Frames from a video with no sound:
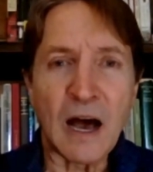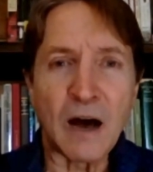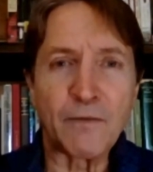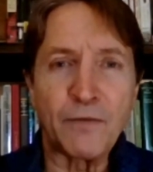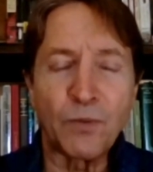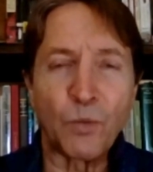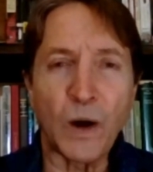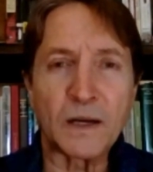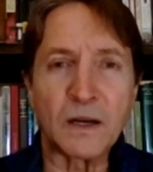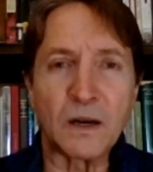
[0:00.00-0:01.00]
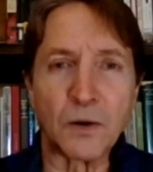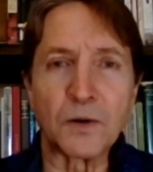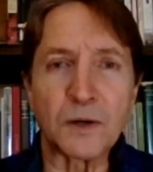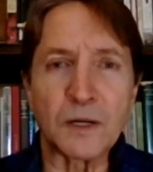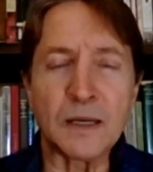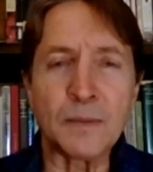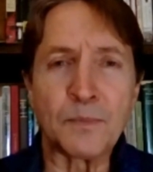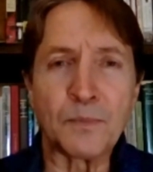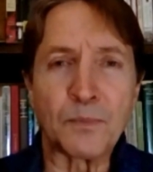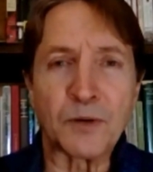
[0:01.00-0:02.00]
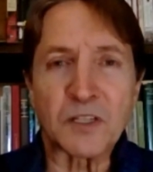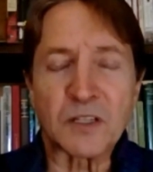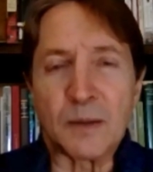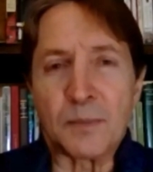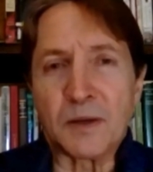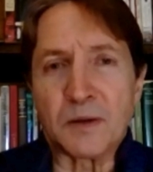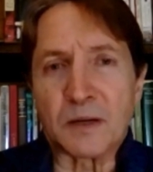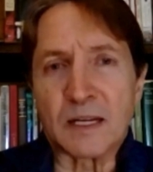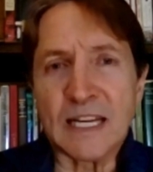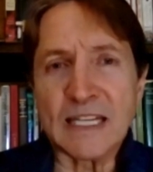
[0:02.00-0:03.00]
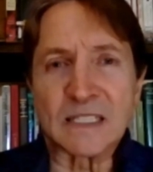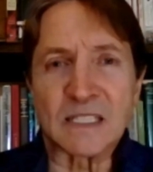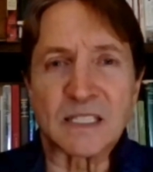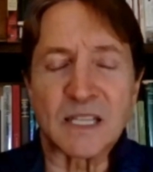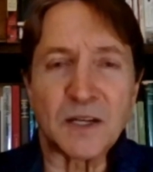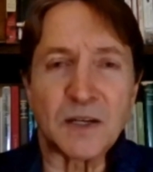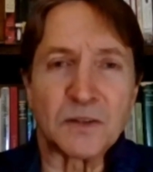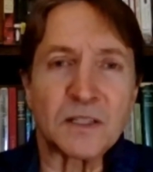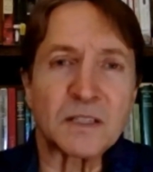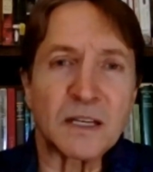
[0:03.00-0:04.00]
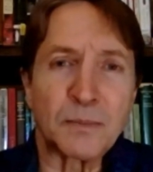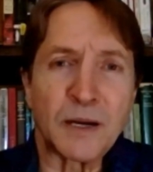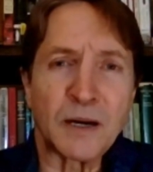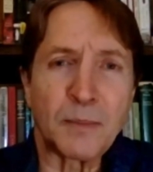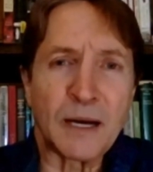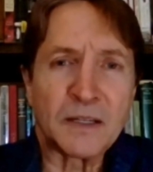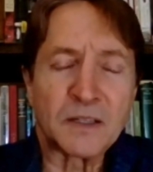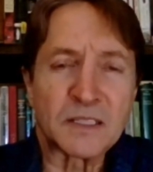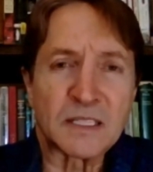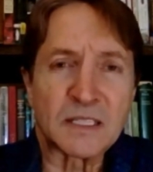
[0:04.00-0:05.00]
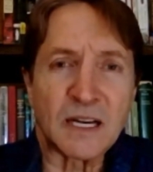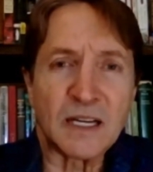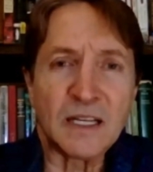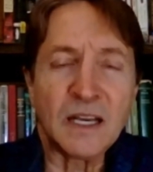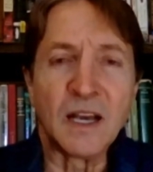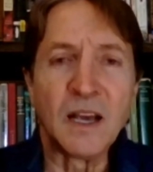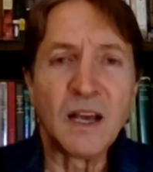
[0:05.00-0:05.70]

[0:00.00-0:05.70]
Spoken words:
of what early British Columbian or Canadian society looked like, pioneer society.